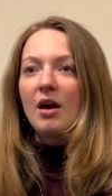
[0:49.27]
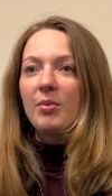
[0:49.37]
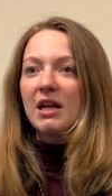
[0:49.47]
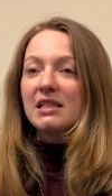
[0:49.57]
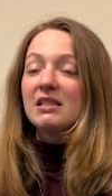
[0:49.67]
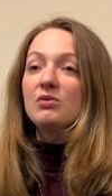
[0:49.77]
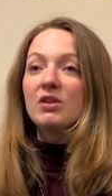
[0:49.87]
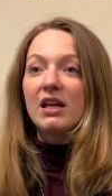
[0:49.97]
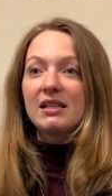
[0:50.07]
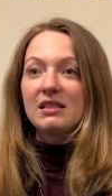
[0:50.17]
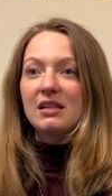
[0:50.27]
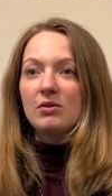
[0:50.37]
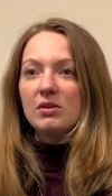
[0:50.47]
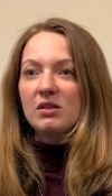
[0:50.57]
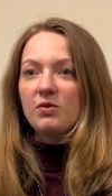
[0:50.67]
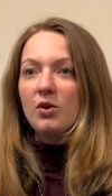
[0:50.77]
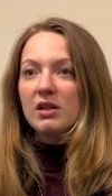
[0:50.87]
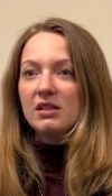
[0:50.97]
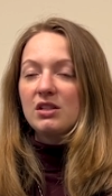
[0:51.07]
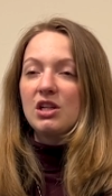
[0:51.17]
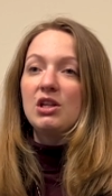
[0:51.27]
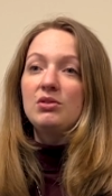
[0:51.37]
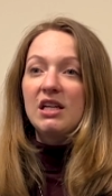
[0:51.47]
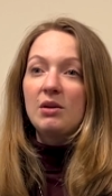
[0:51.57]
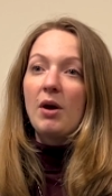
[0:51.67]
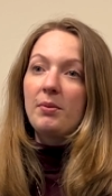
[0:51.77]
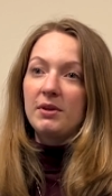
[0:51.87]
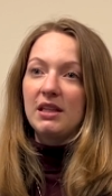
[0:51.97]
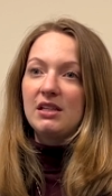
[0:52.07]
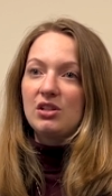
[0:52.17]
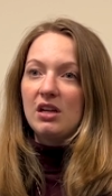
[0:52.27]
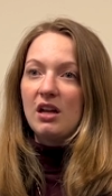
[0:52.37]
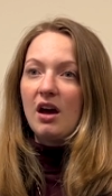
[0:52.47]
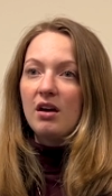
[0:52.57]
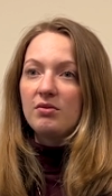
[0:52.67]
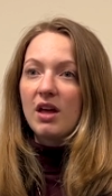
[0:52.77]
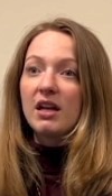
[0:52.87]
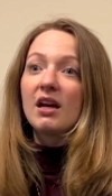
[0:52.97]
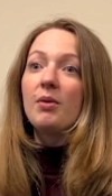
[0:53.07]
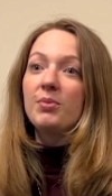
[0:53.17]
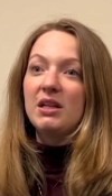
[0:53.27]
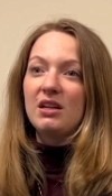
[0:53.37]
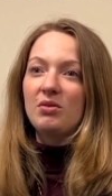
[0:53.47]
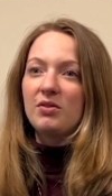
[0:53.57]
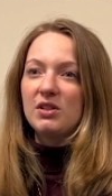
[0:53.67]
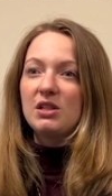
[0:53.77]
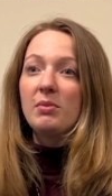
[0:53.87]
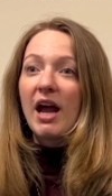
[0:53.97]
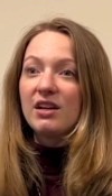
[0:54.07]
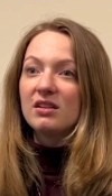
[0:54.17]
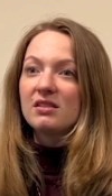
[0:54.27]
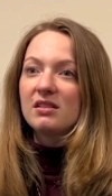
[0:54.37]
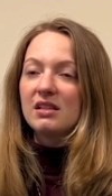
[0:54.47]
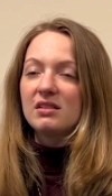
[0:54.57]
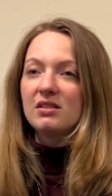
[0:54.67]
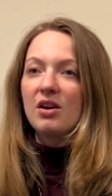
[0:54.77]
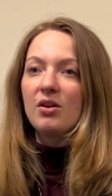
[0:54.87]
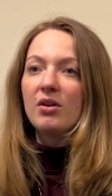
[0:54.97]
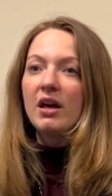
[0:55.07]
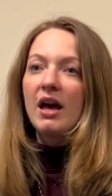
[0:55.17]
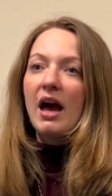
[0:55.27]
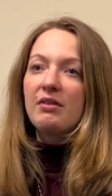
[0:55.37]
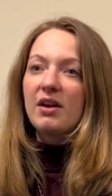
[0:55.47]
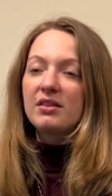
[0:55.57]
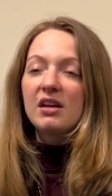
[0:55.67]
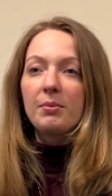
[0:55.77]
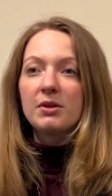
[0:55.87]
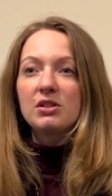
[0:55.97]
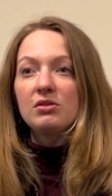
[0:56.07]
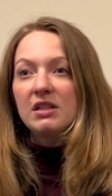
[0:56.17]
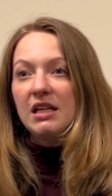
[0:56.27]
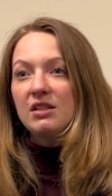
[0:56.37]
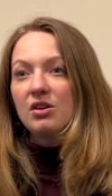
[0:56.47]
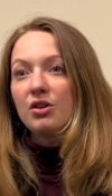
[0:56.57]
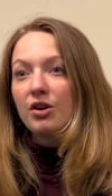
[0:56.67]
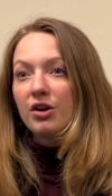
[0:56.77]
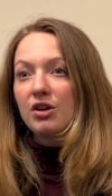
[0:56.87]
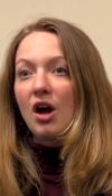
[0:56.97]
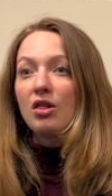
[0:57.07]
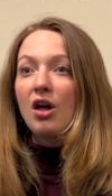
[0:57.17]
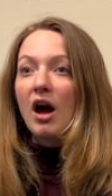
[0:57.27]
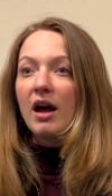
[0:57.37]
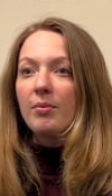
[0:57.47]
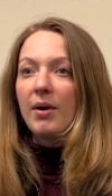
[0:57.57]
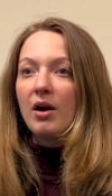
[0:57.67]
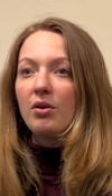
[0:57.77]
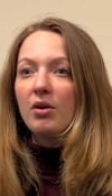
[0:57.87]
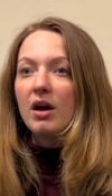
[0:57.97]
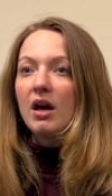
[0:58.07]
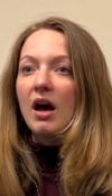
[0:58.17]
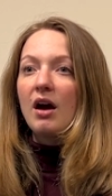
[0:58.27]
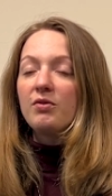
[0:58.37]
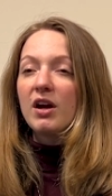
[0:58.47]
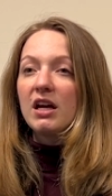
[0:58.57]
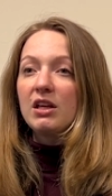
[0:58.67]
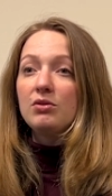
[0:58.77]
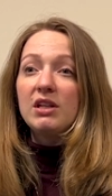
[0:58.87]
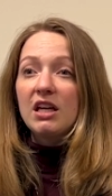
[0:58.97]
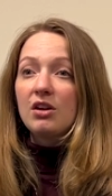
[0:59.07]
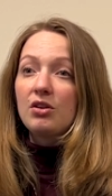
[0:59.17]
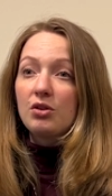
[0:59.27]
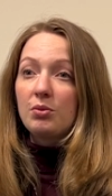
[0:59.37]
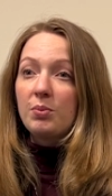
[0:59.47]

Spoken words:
but I didn't realize that it was for such a unique population of the unaccompanied refugee minors. And so I've had the opportunity to learn a lot about a very unique group